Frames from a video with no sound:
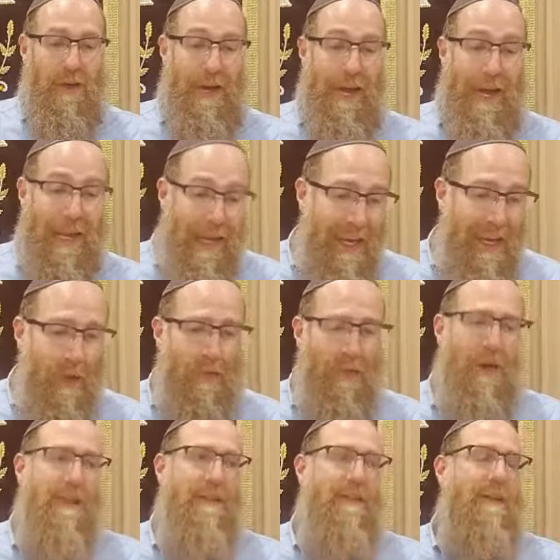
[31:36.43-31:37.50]
Ani
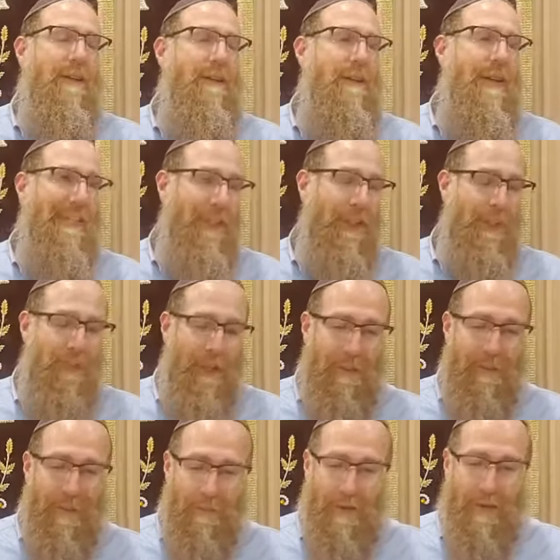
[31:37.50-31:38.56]
uvesi, not just me,
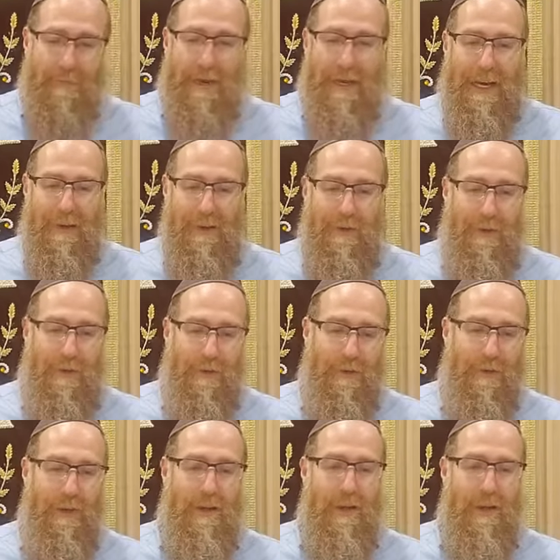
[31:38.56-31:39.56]
but me and my household.